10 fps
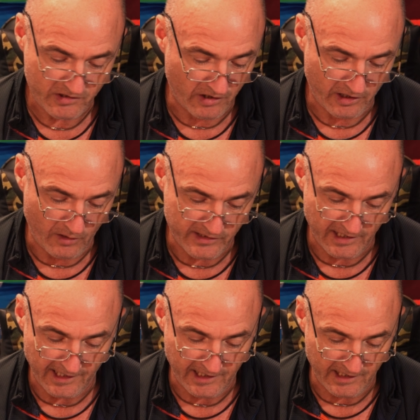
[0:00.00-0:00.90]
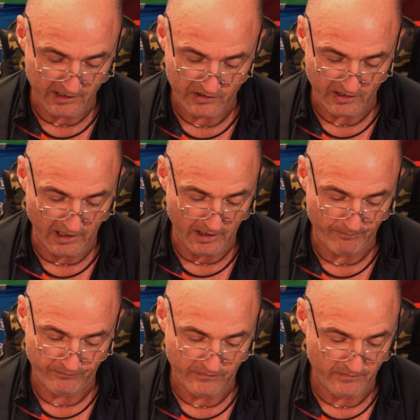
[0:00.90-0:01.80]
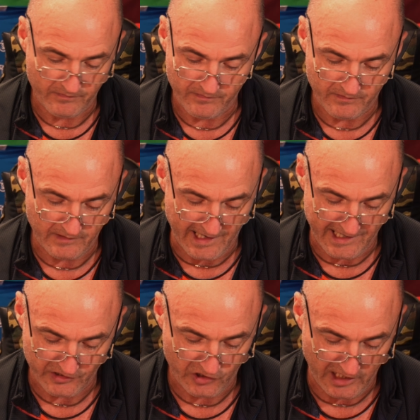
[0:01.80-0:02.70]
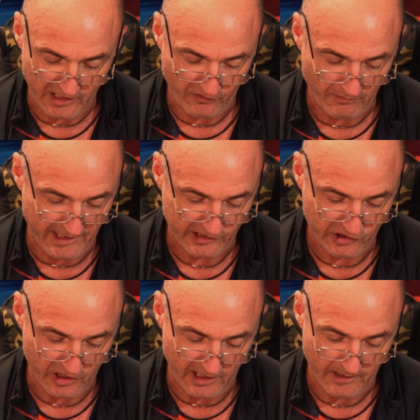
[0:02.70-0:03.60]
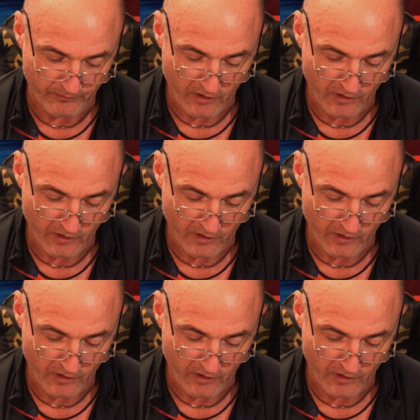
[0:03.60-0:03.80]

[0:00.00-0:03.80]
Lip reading: not going to go into leggings. That hasn't changed from last year.